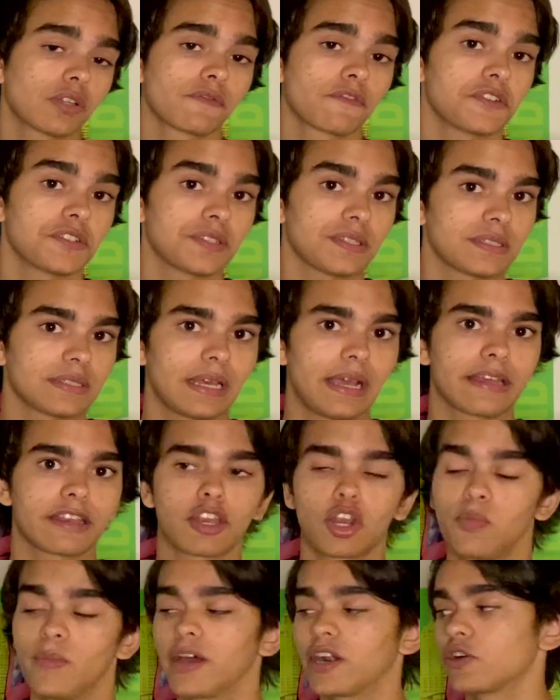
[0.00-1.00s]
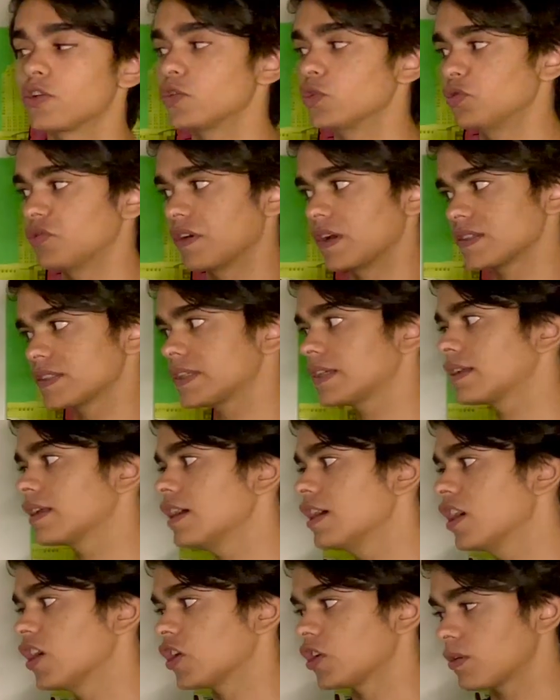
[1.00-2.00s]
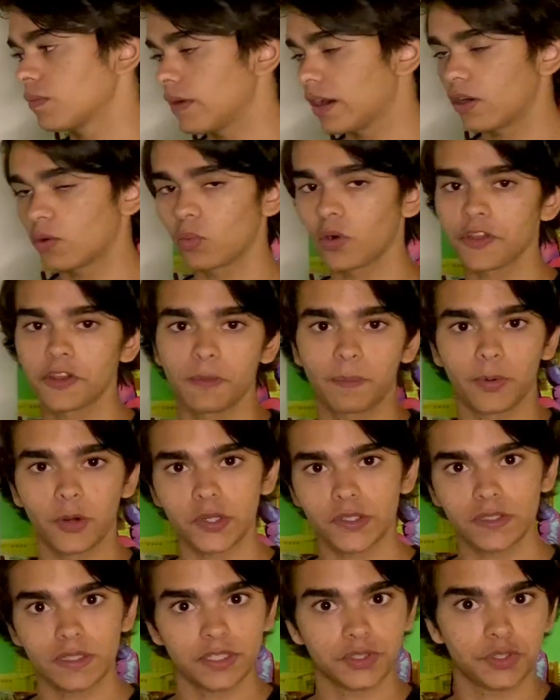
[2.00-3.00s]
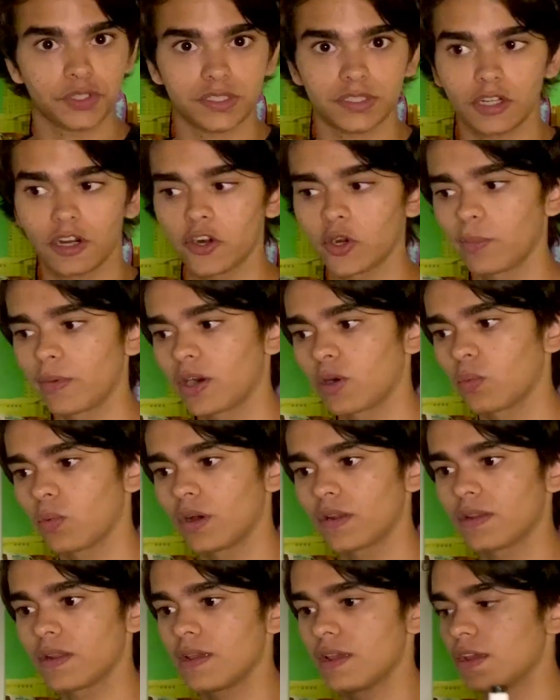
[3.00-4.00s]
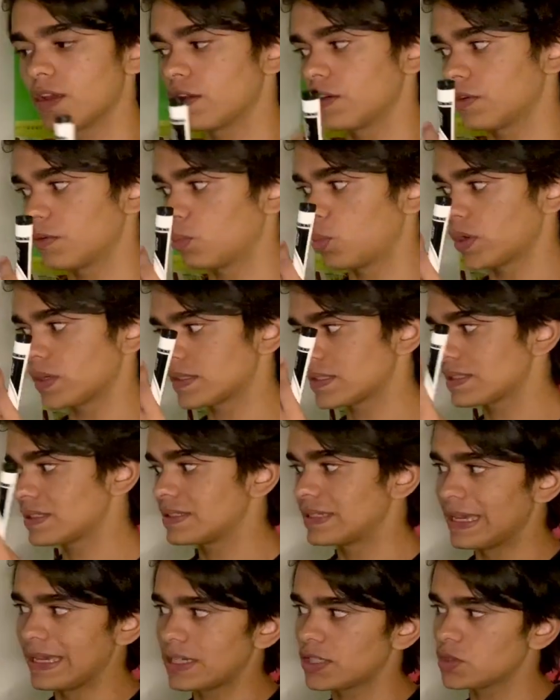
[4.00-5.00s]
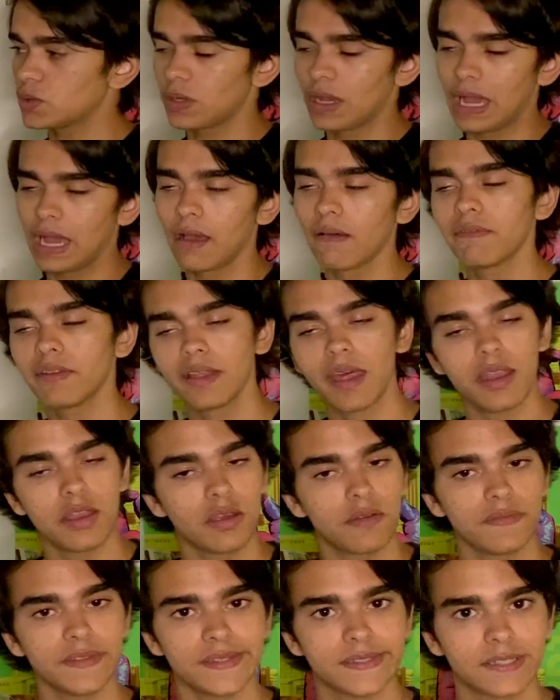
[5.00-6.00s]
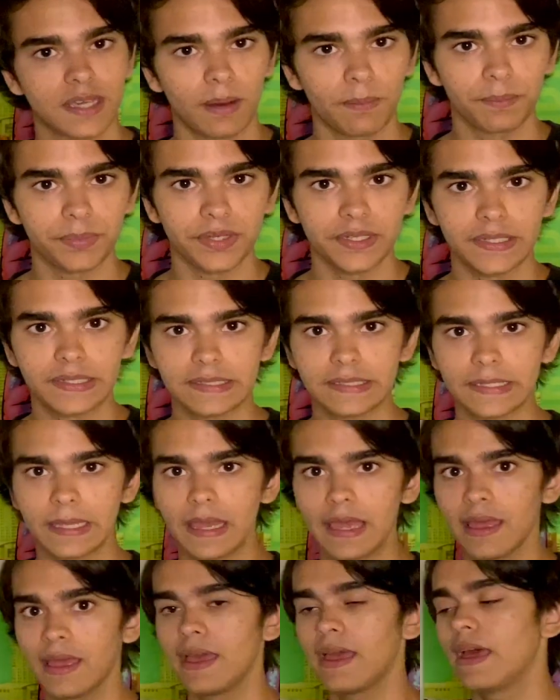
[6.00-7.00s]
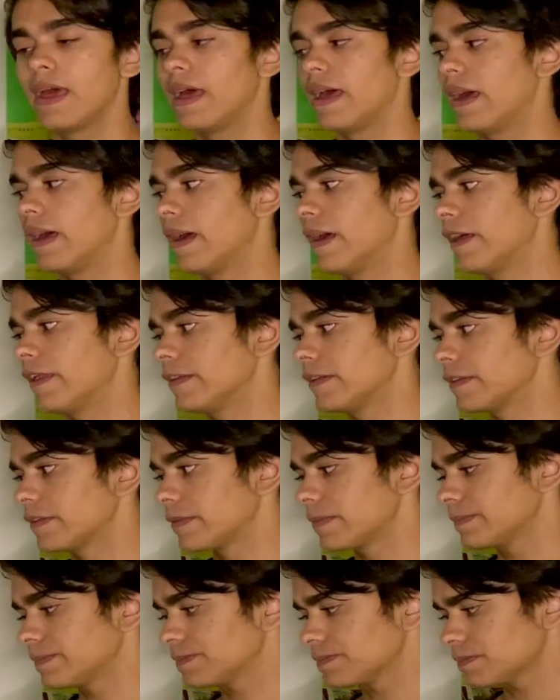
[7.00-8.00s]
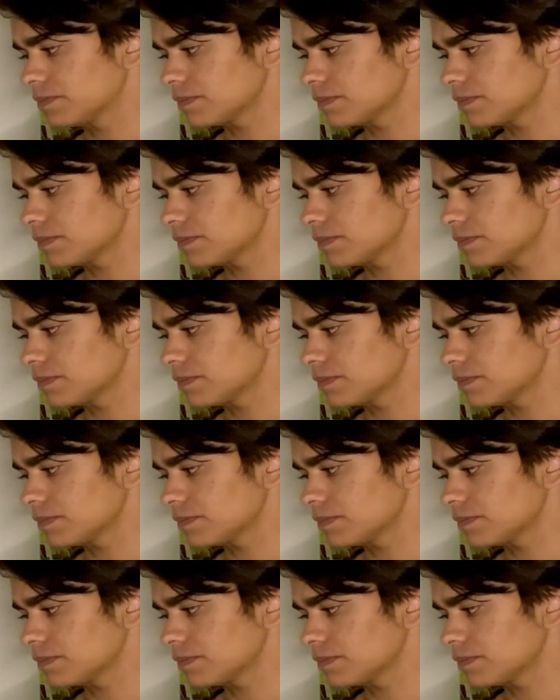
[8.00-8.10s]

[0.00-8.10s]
for society no matter who does it, no matter what your personal interests are, no matter what stakes you have in any of these companies. And